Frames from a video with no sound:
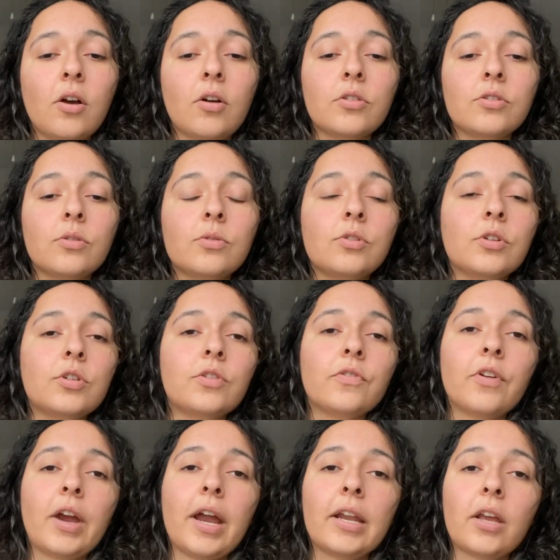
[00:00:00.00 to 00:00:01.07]
also search
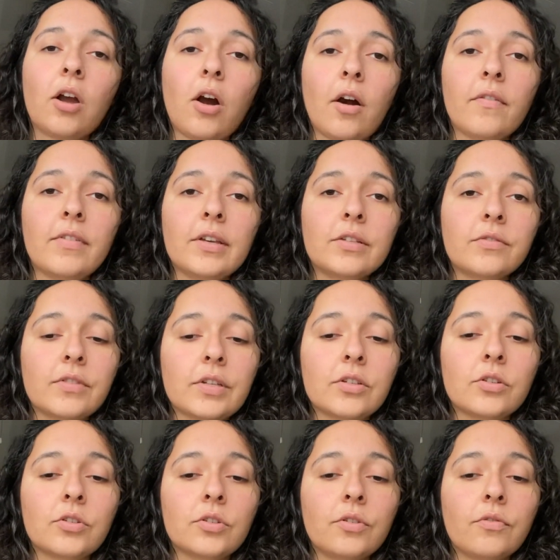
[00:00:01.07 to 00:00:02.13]
for any obvious
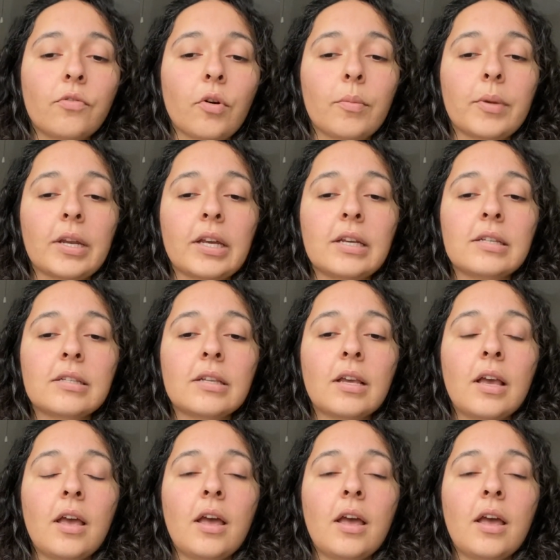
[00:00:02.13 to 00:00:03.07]
physical deformities.